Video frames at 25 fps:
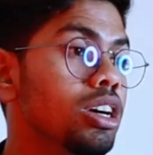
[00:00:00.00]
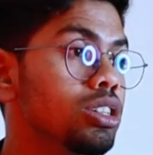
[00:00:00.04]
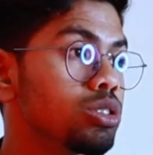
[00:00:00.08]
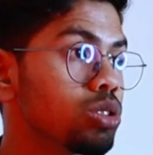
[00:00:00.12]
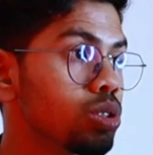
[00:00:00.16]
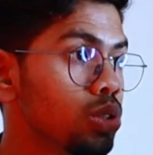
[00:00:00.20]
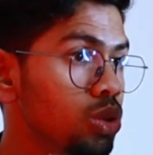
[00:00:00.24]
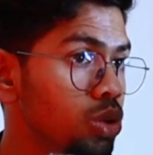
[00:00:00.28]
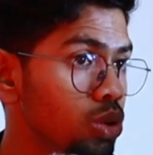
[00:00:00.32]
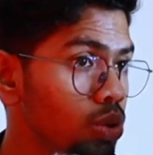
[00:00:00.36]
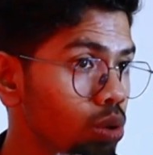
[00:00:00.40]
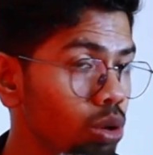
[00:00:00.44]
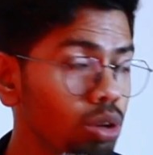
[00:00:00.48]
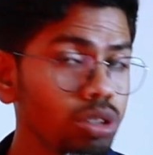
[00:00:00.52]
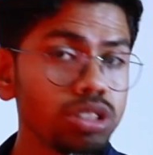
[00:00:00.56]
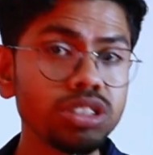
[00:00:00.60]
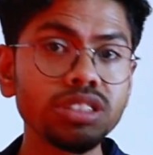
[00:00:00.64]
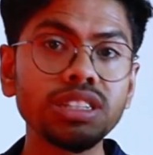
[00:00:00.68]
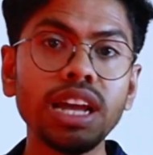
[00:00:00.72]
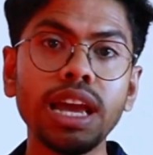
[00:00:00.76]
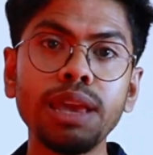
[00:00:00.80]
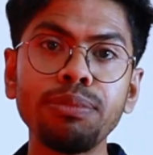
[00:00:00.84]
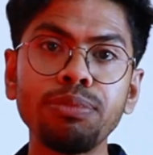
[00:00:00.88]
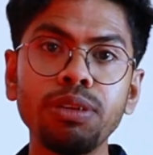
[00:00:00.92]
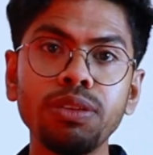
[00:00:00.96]
So those
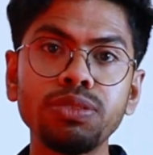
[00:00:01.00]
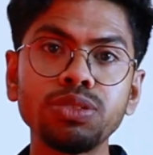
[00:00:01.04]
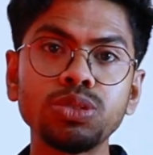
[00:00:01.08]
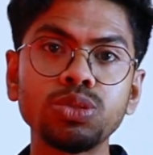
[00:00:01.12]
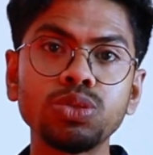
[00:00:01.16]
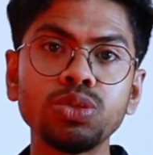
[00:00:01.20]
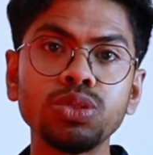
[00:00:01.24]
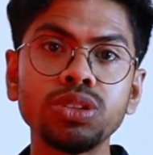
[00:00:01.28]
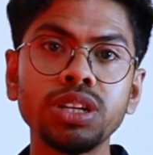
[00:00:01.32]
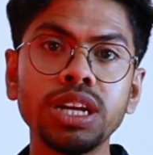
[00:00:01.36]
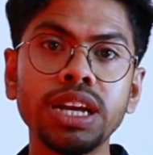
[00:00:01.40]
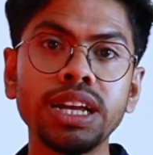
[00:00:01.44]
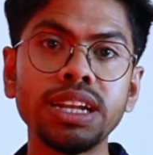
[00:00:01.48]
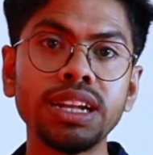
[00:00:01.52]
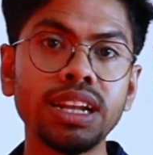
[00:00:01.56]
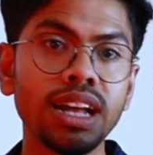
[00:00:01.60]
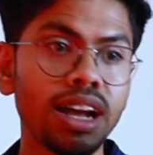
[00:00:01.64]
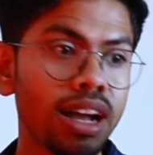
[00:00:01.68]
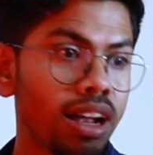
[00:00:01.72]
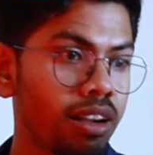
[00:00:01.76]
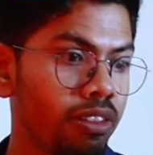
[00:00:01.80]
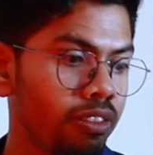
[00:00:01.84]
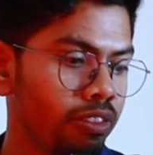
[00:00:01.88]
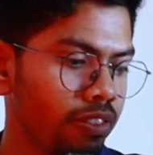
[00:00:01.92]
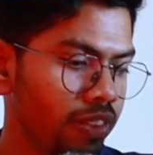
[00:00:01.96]
type of student
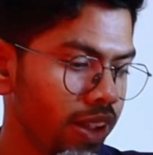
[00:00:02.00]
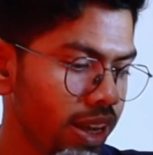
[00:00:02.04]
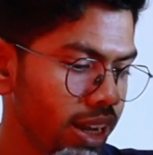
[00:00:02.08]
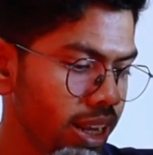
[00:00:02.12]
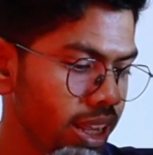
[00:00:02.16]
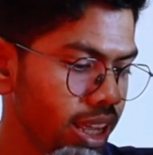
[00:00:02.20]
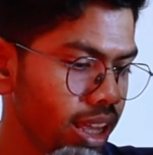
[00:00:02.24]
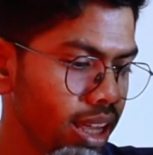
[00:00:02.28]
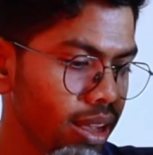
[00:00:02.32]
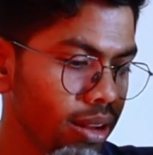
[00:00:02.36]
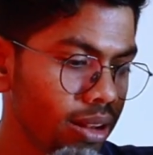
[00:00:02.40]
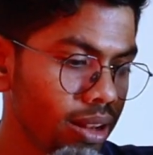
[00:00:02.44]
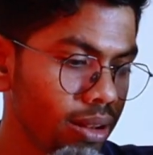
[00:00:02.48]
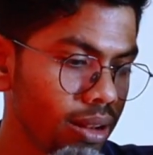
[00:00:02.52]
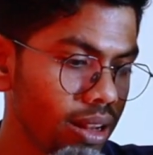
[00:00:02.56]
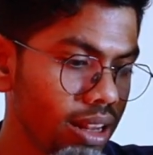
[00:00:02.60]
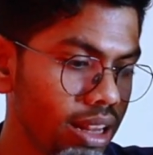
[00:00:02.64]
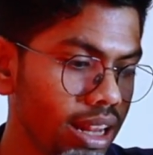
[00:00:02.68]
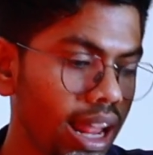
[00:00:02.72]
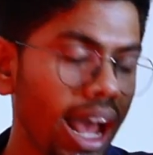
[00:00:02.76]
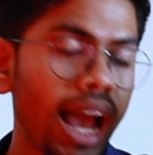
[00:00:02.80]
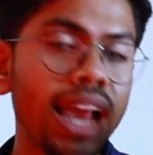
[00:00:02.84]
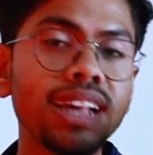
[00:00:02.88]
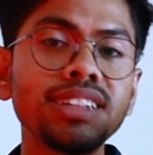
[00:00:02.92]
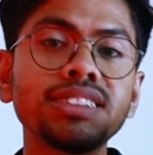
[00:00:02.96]
are very
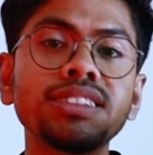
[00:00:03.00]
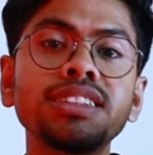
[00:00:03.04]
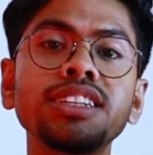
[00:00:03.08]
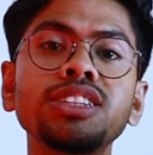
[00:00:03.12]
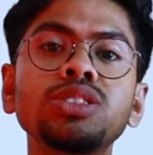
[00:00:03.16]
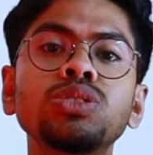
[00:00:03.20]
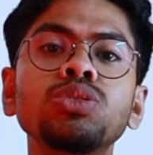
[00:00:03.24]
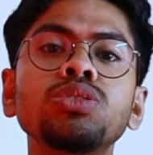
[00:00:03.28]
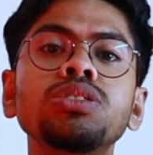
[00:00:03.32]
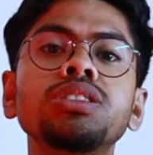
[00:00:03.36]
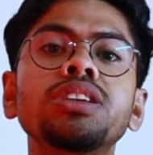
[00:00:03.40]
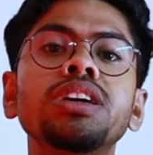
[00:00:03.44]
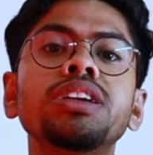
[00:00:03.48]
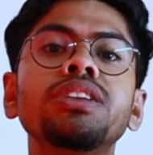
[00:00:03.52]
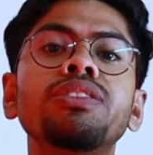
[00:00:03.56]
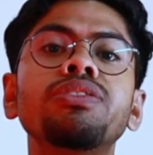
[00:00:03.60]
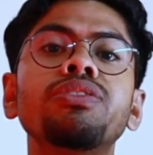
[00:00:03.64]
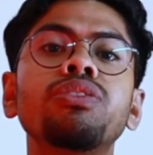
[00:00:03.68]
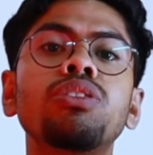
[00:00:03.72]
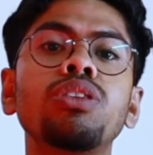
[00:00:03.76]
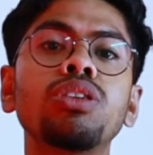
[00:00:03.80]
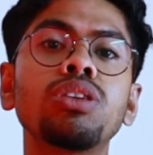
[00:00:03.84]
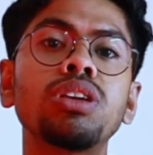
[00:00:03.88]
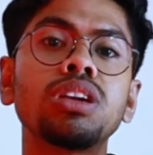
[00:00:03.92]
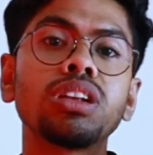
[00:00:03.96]
nicely suited
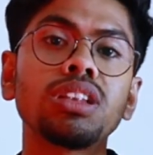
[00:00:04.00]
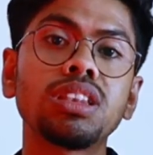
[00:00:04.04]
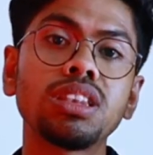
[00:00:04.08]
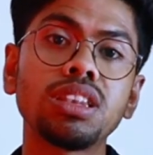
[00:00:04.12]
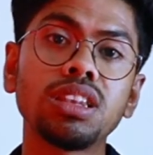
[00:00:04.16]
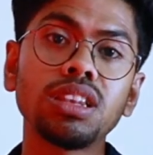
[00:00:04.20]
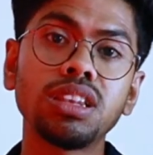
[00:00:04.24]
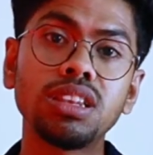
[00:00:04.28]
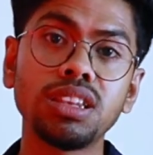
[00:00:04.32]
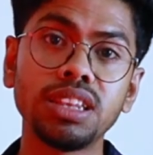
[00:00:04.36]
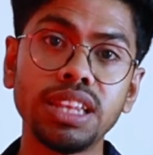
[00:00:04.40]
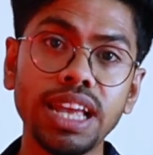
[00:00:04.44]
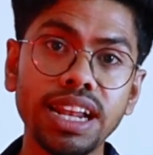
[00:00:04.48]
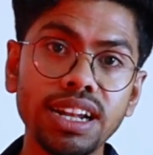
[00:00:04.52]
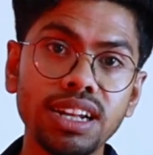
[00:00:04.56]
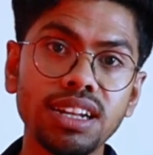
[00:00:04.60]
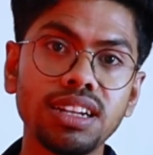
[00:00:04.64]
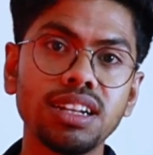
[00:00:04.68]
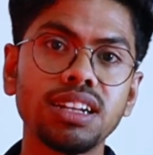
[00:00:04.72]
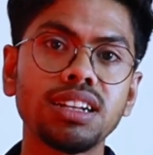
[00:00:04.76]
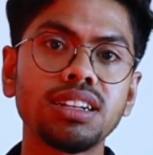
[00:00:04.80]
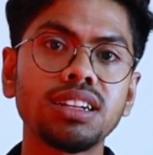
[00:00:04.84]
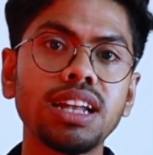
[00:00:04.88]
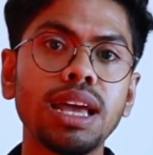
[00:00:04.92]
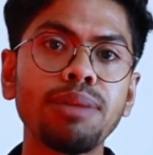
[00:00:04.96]
for
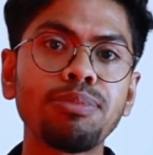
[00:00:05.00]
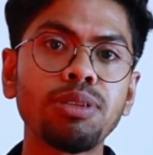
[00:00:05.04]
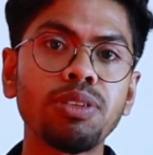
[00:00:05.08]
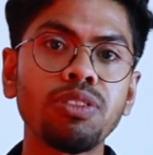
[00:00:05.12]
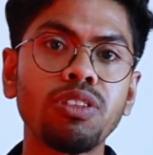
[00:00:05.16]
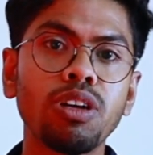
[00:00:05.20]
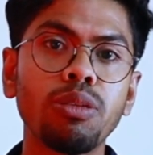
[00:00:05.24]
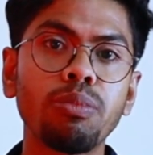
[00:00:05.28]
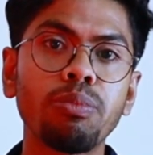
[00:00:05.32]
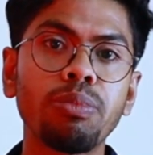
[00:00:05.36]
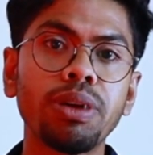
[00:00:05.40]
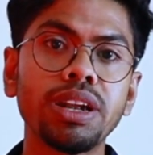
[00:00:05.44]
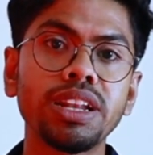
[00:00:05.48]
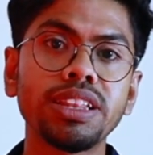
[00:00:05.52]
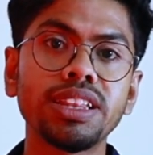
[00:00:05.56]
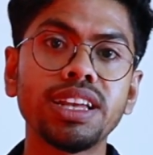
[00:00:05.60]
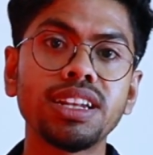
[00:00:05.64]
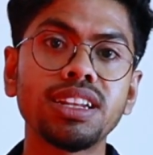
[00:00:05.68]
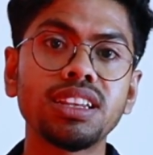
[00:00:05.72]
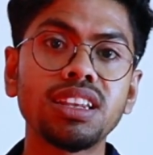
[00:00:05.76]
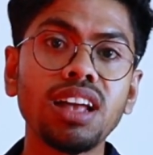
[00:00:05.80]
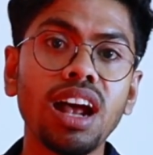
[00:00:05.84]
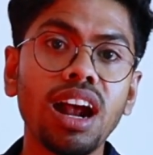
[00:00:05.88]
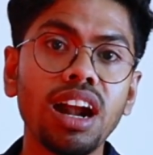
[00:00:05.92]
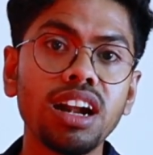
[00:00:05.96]
that type of company,
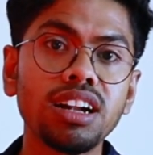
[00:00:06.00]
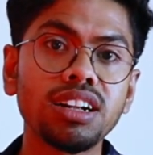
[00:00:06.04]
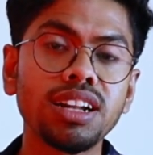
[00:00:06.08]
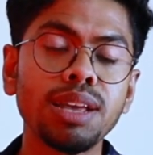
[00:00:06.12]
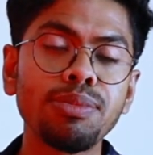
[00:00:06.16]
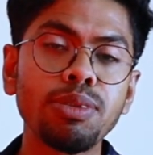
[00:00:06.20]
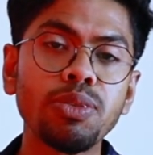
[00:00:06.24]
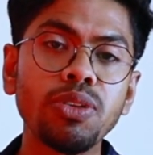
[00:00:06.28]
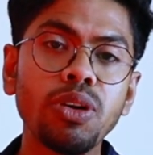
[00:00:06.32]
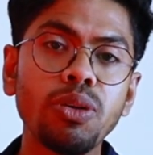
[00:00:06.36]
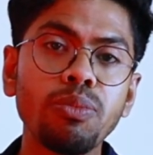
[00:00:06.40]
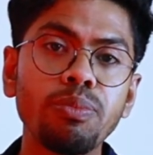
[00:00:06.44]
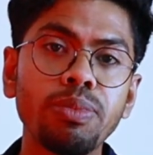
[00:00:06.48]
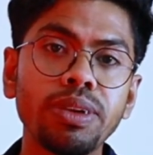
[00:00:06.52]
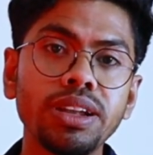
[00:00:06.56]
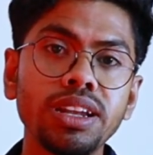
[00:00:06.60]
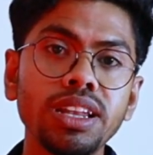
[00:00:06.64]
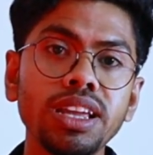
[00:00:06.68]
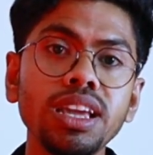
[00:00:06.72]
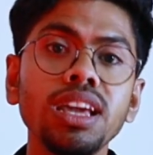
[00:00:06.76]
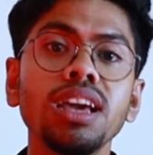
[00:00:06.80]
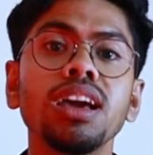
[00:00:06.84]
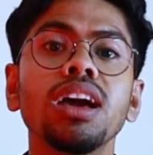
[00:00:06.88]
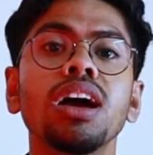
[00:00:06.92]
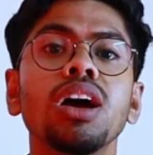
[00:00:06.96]
that third type of
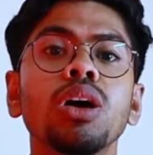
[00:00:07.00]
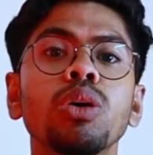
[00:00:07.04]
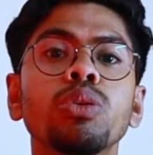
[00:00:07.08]
company,